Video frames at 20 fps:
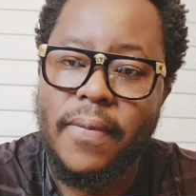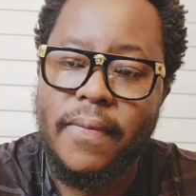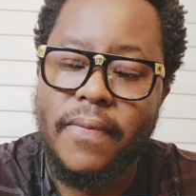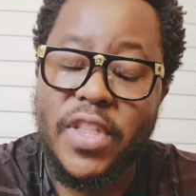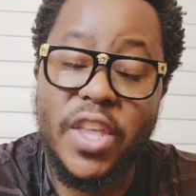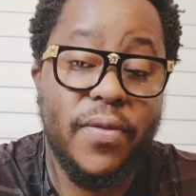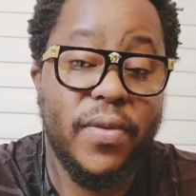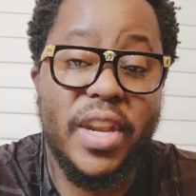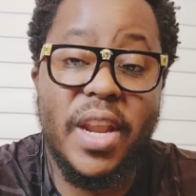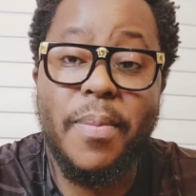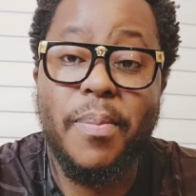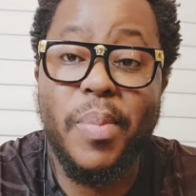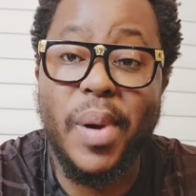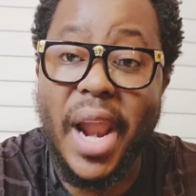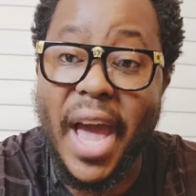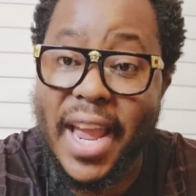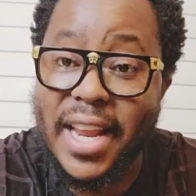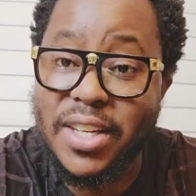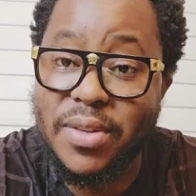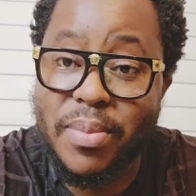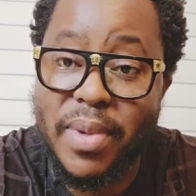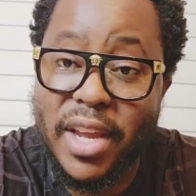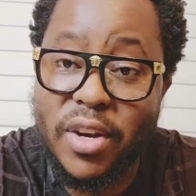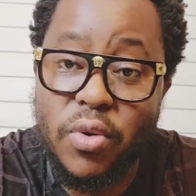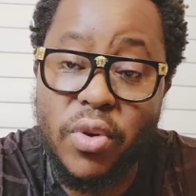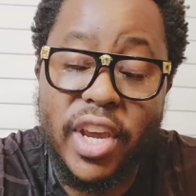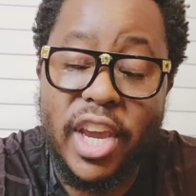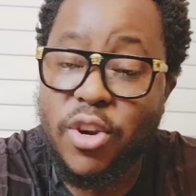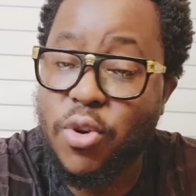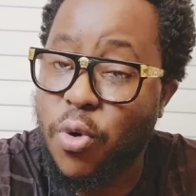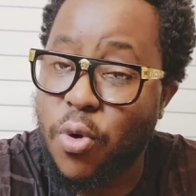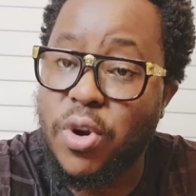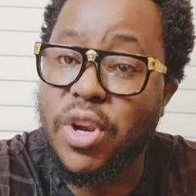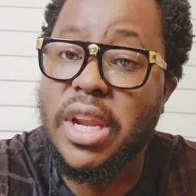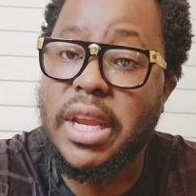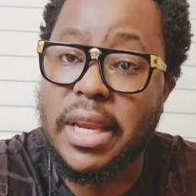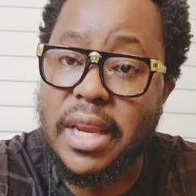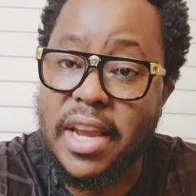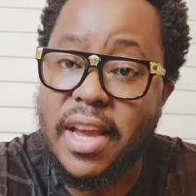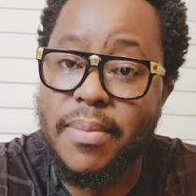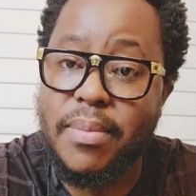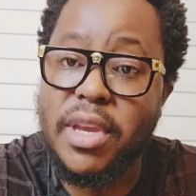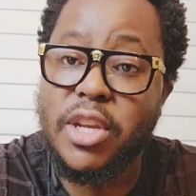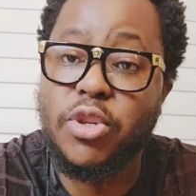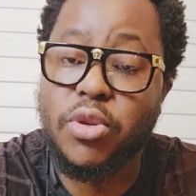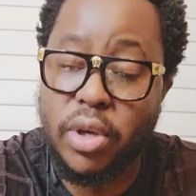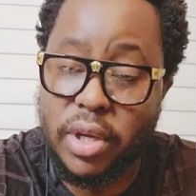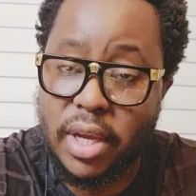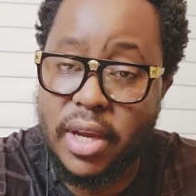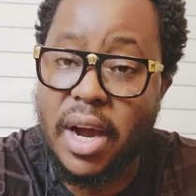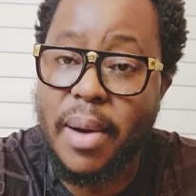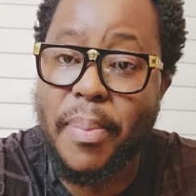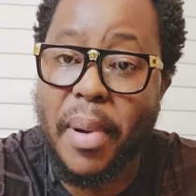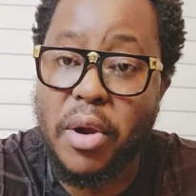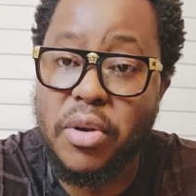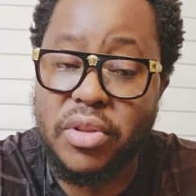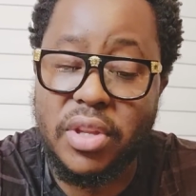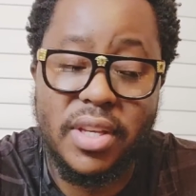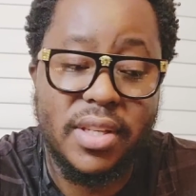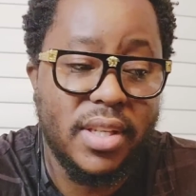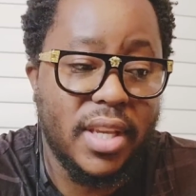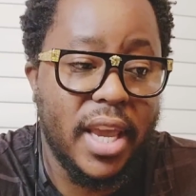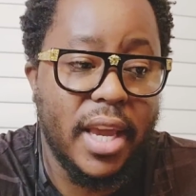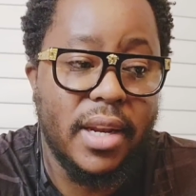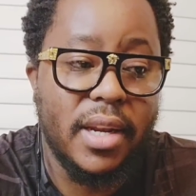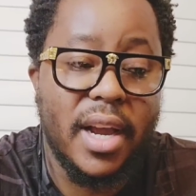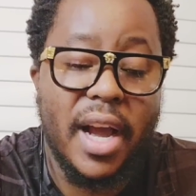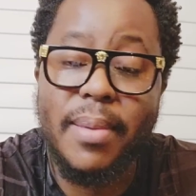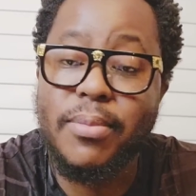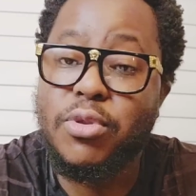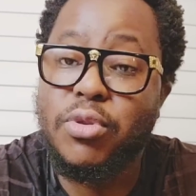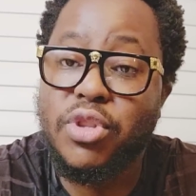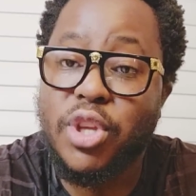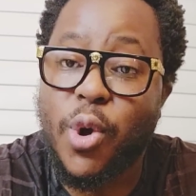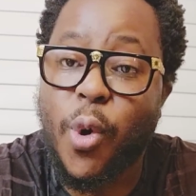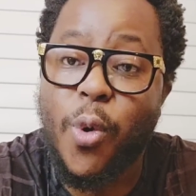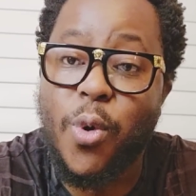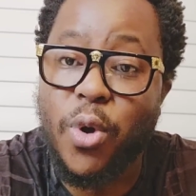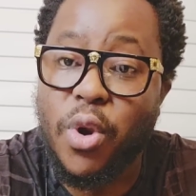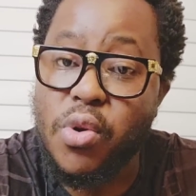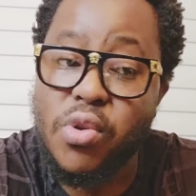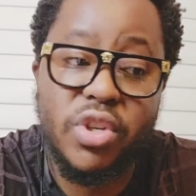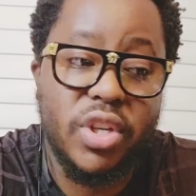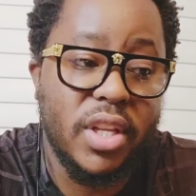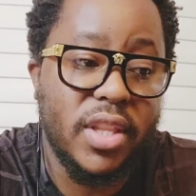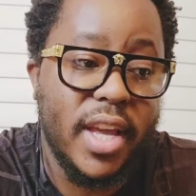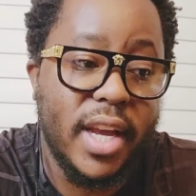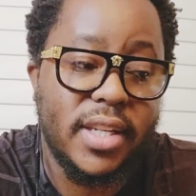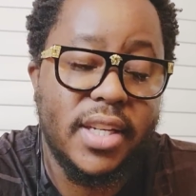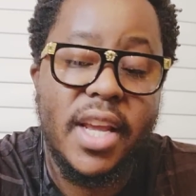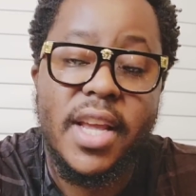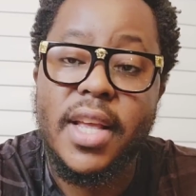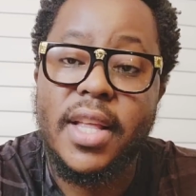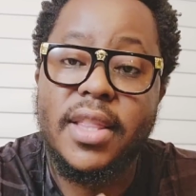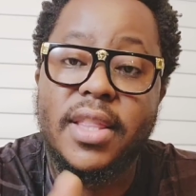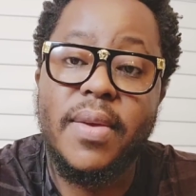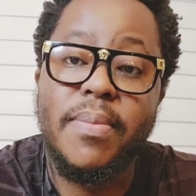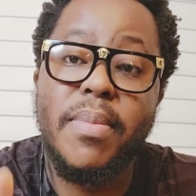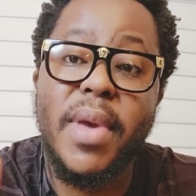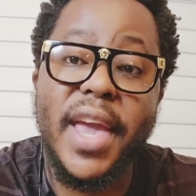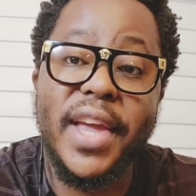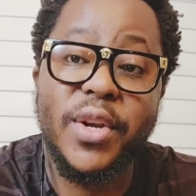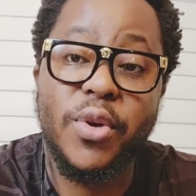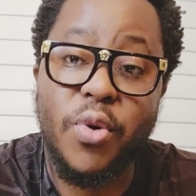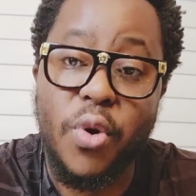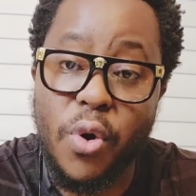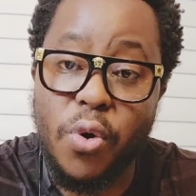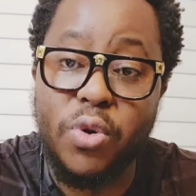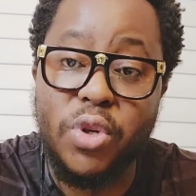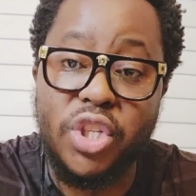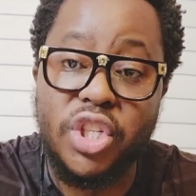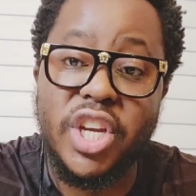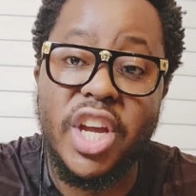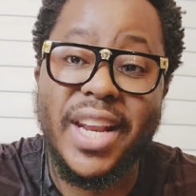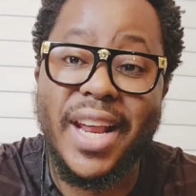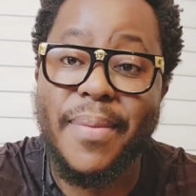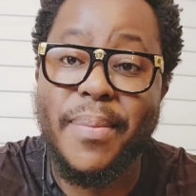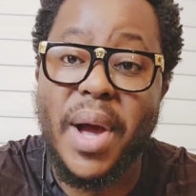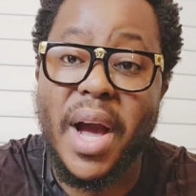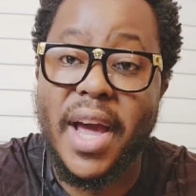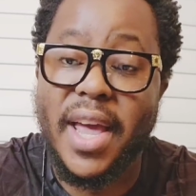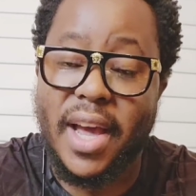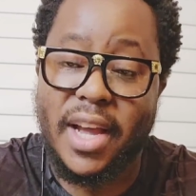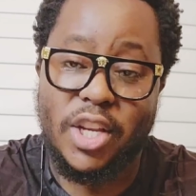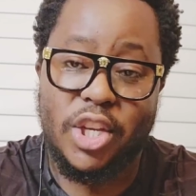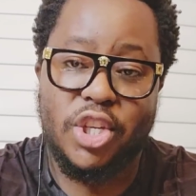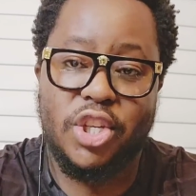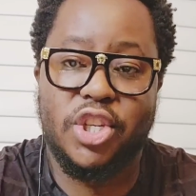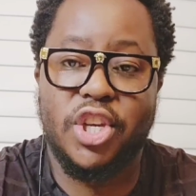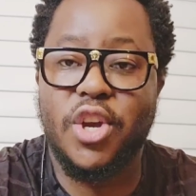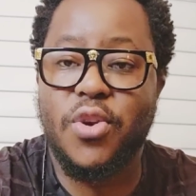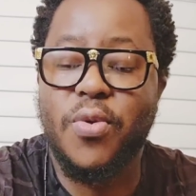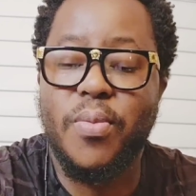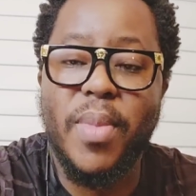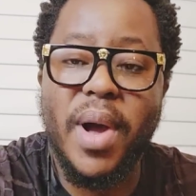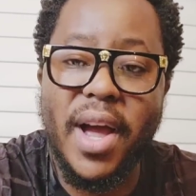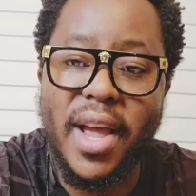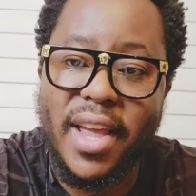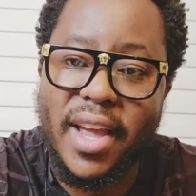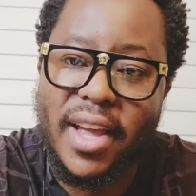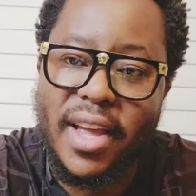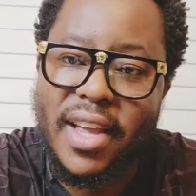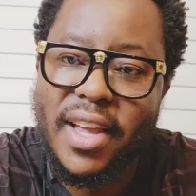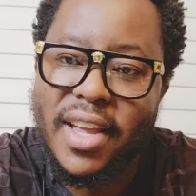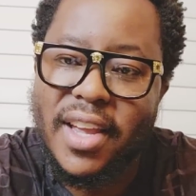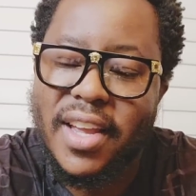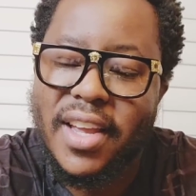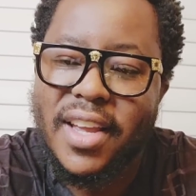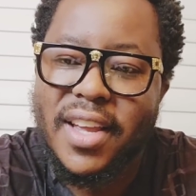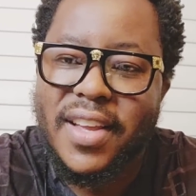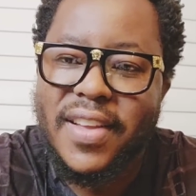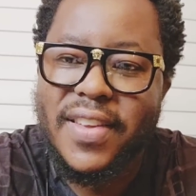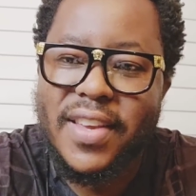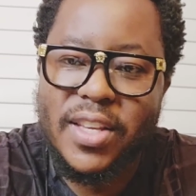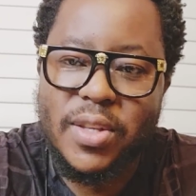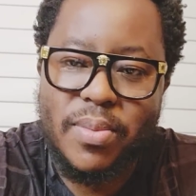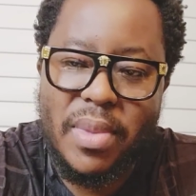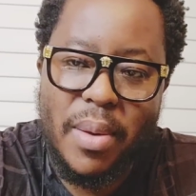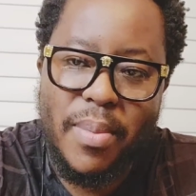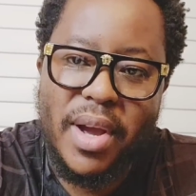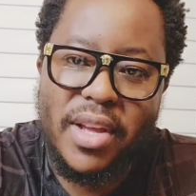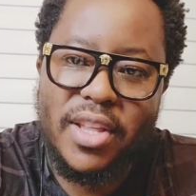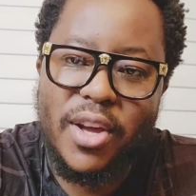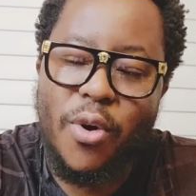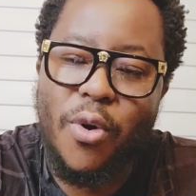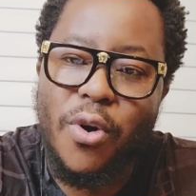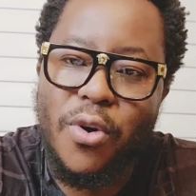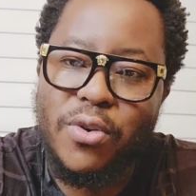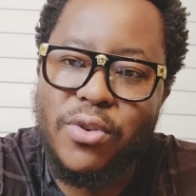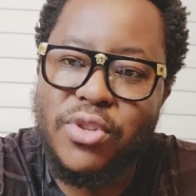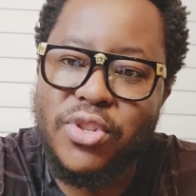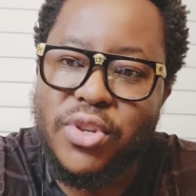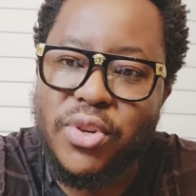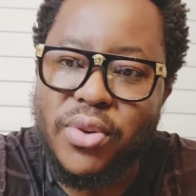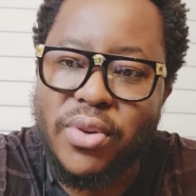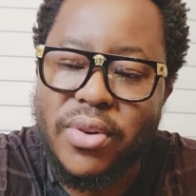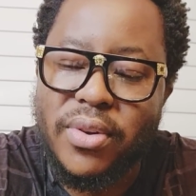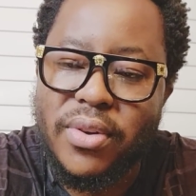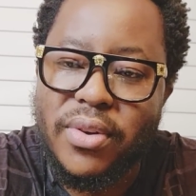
Even a blind man who can only hear me talking about this can come to the conclusion that the man called Jeremiah, as my mother calls you,